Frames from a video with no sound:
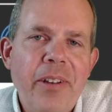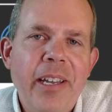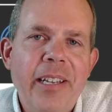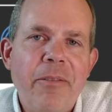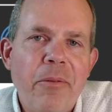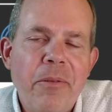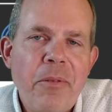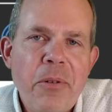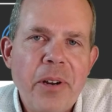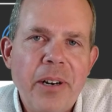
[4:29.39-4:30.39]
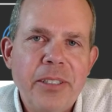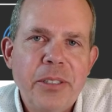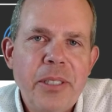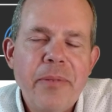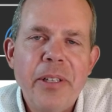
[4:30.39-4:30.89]
and ruin our
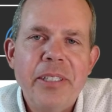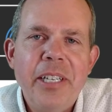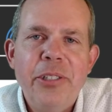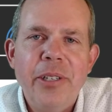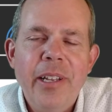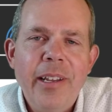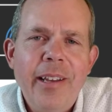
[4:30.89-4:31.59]
civilization.